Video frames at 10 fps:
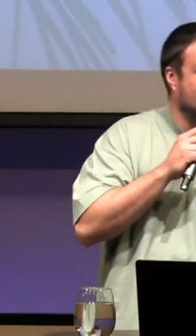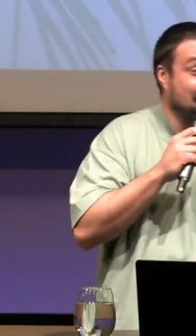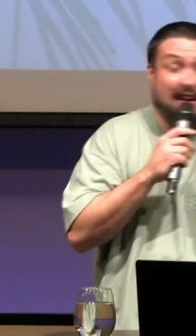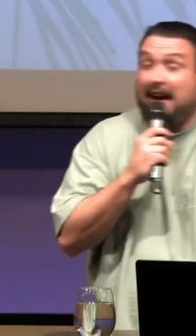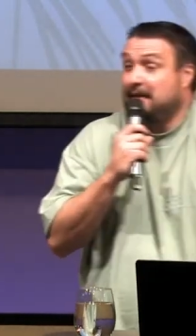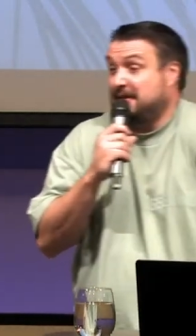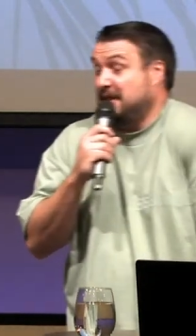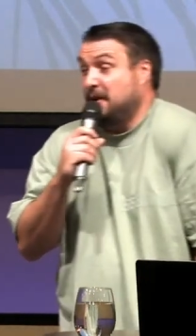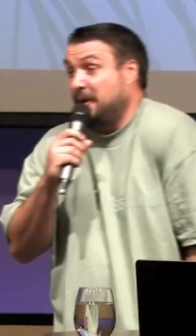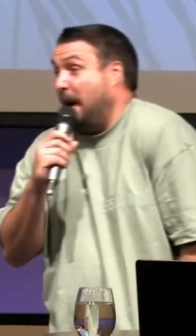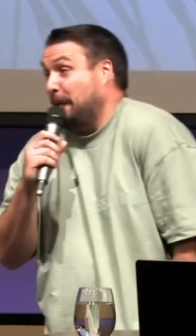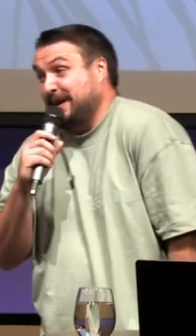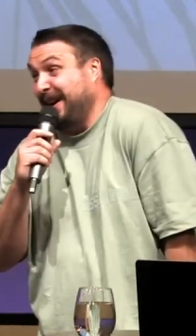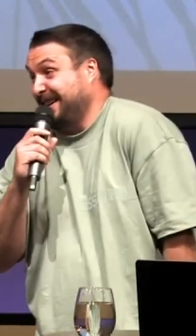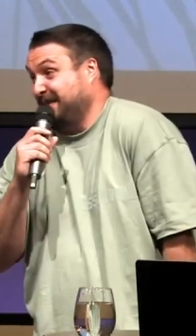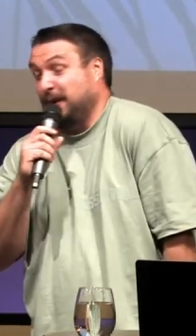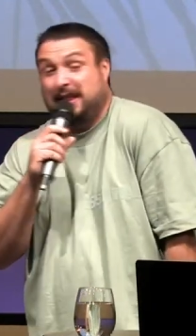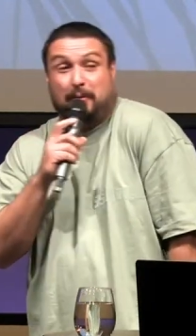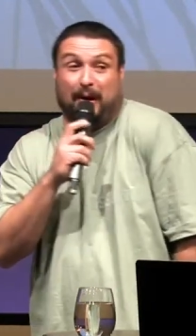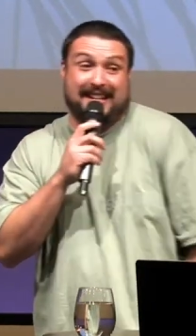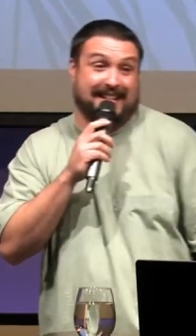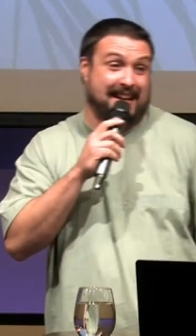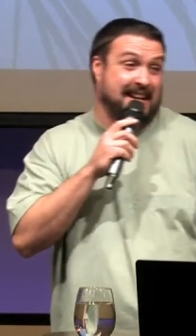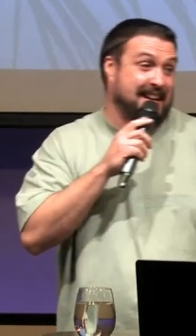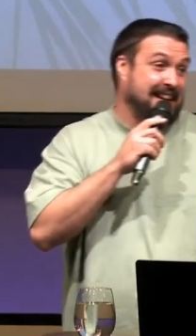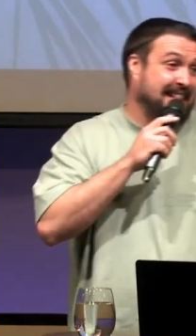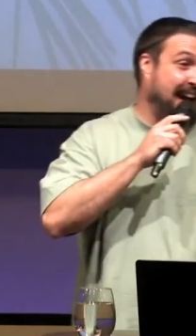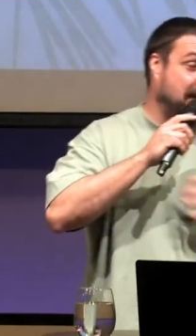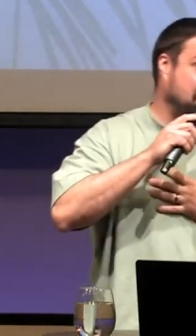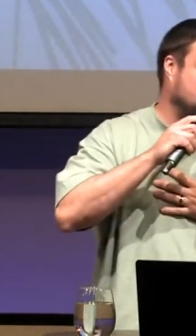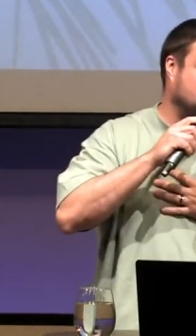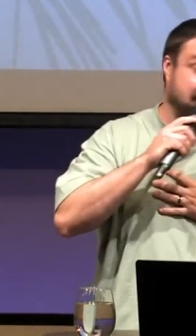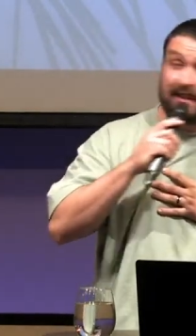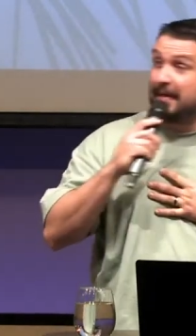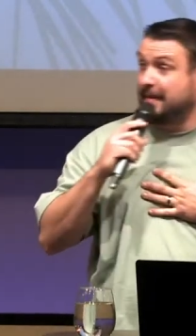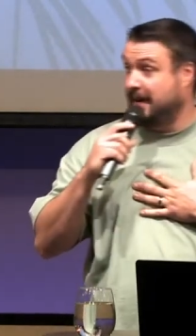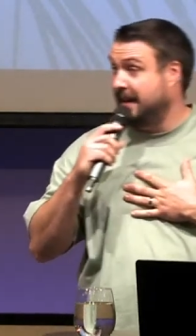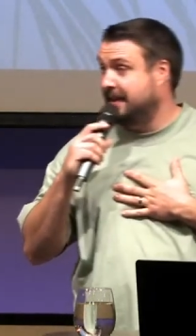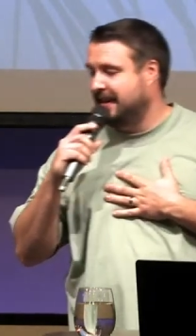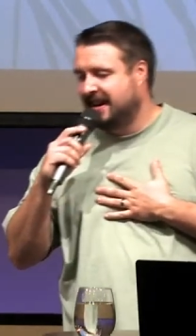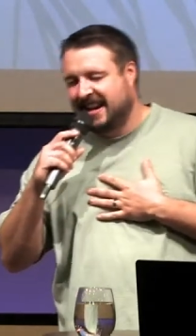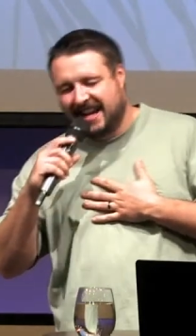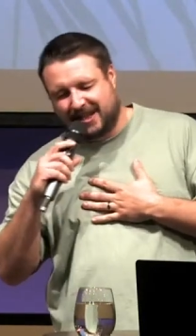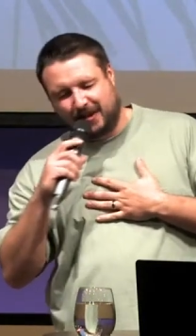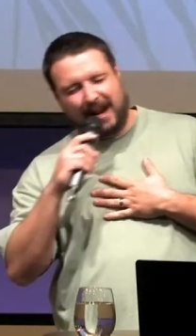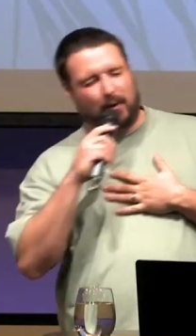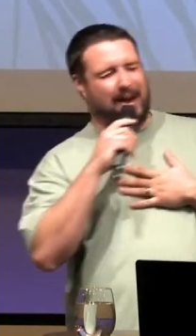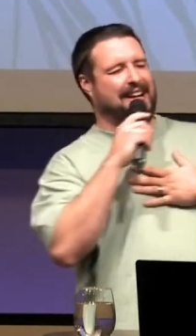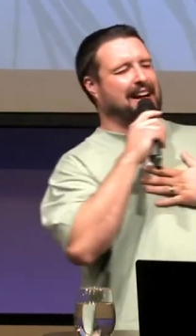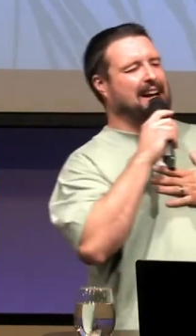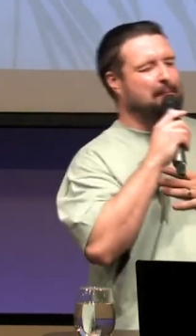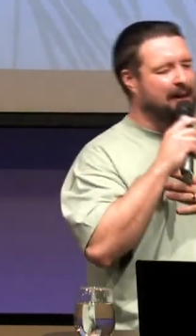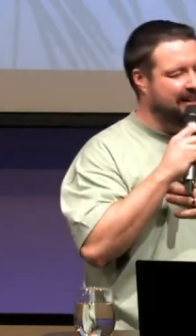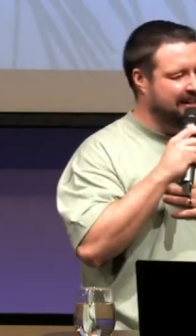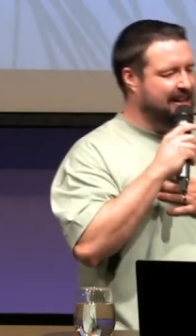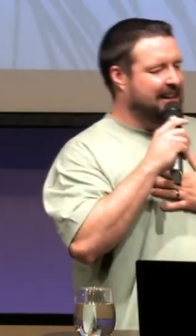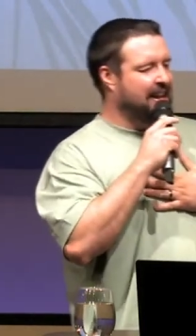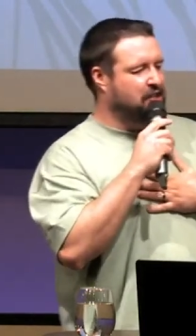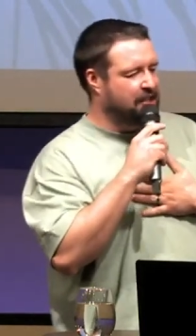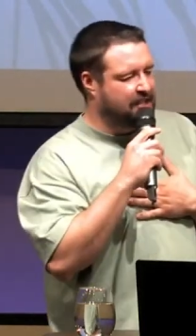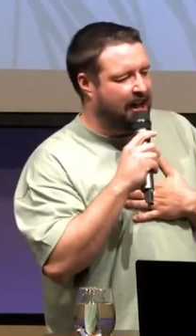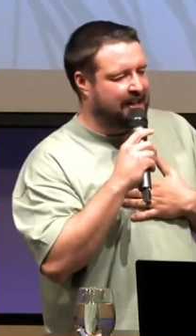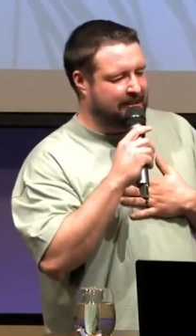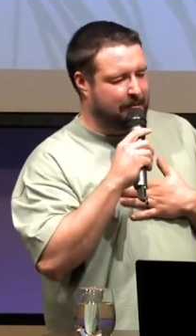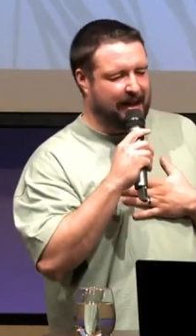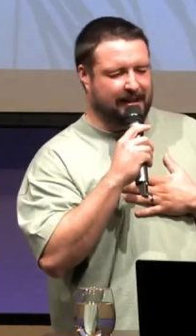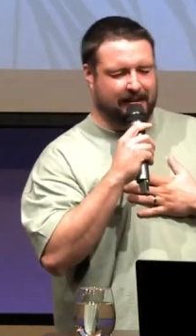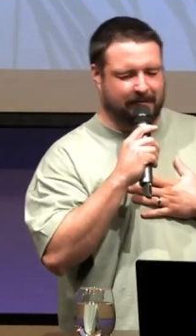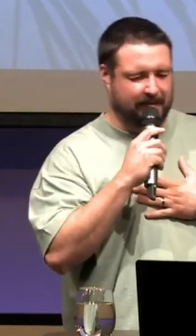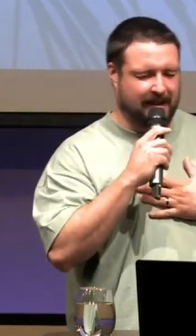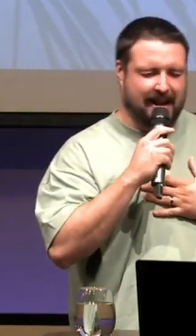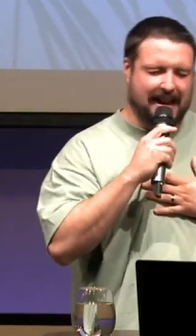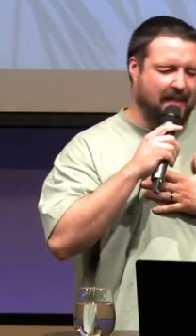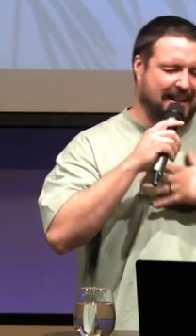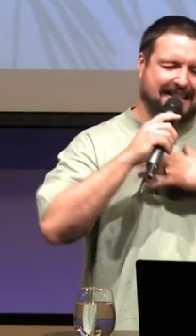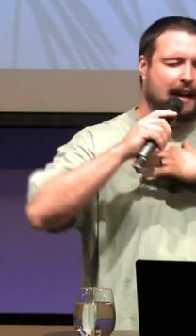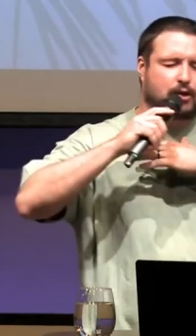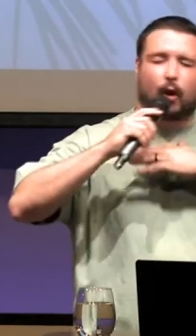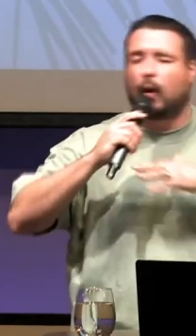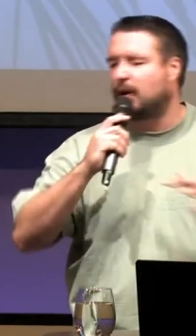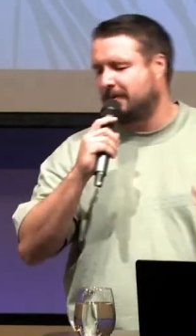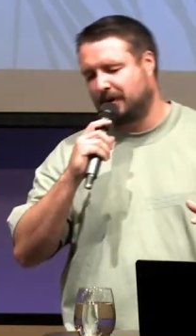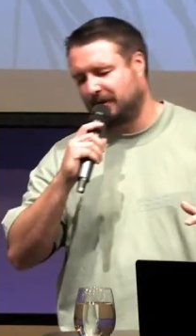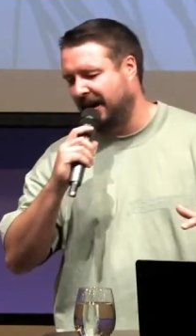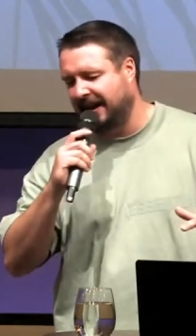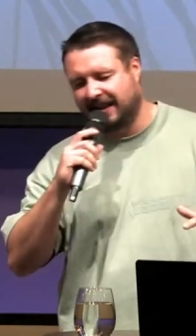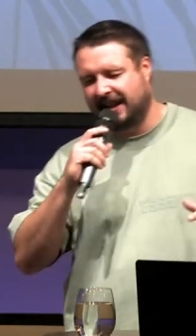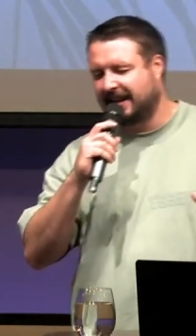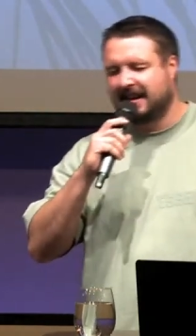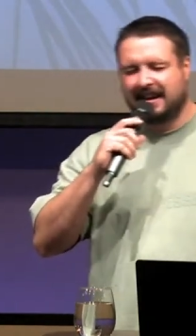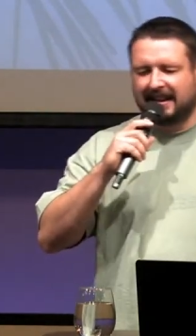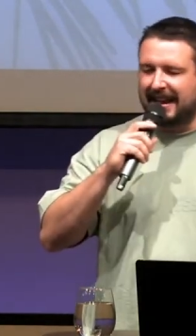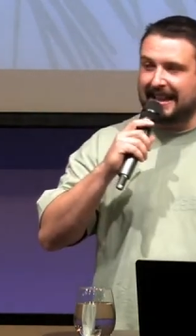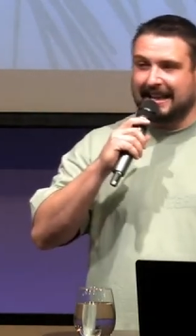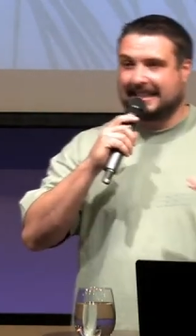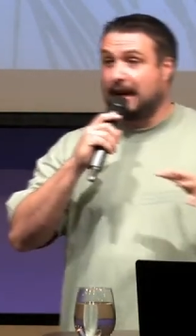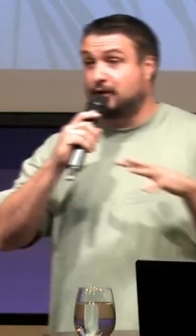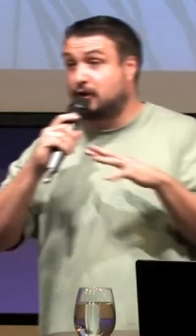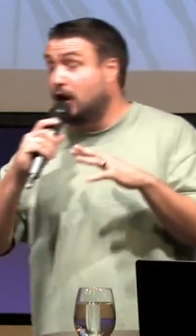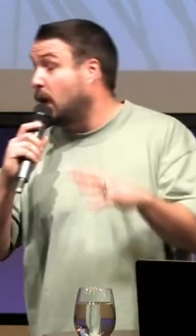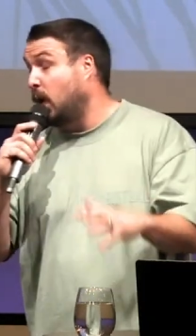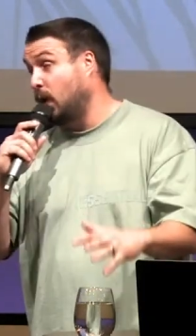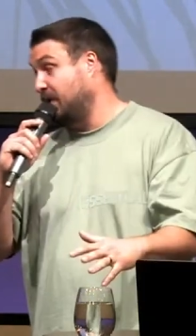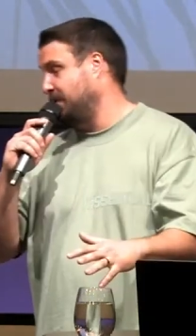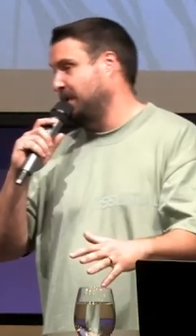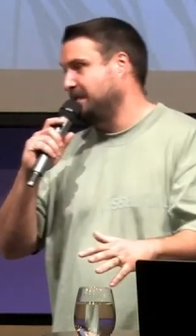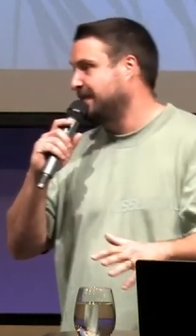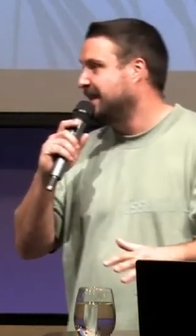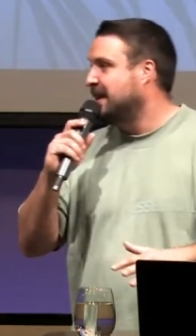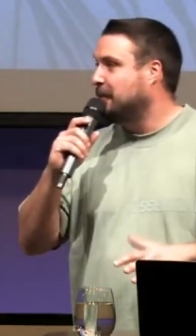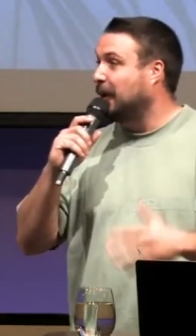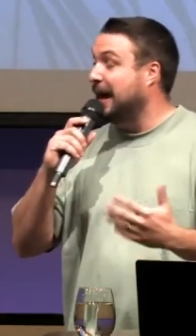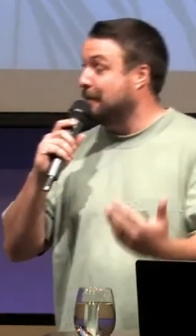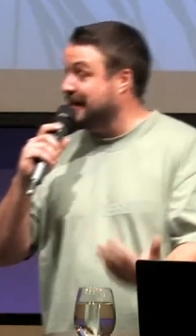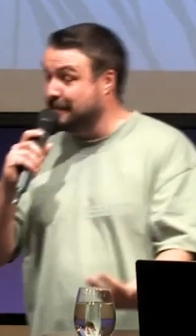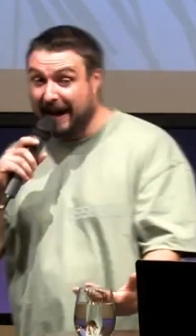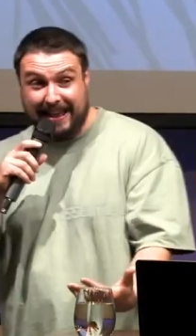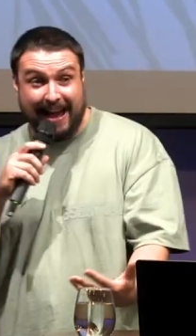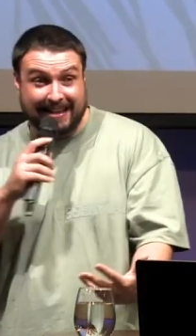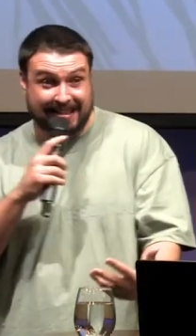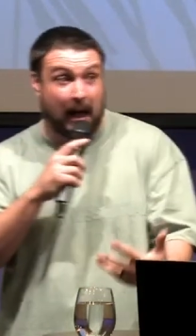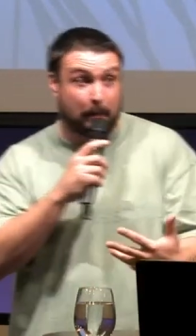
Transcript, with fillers: But I'll be honest, one of the ways that I feel most loved by Beth is when I wake up and she's not in the bed. Now that sounds horrible, right? That sounds so horrible. But what I mean by that is